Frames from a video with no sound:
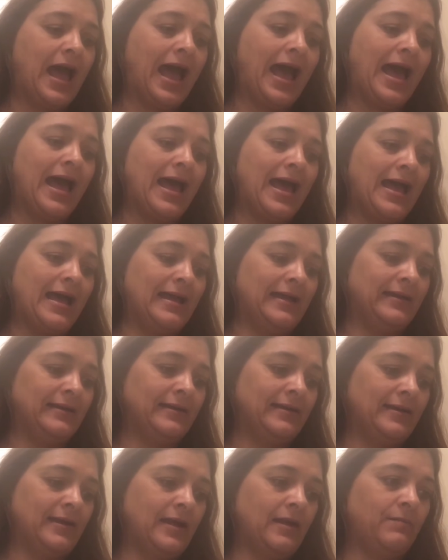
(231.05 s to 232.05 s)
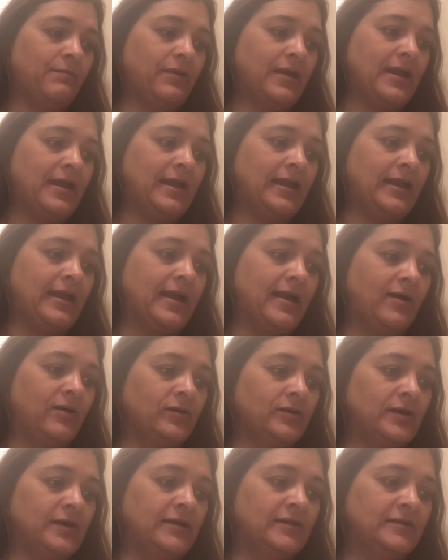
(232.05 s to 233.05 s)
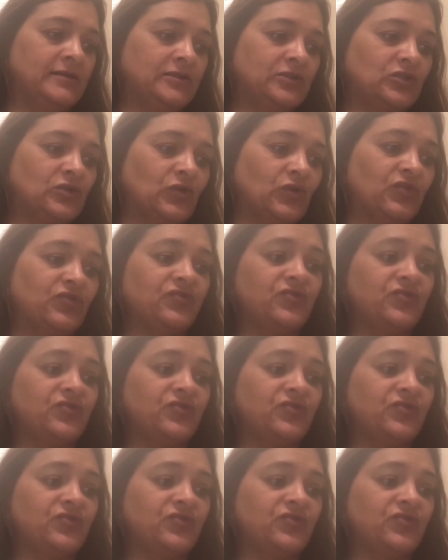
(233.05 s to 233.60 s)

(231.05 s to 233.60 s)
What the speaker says: I am paying out an additional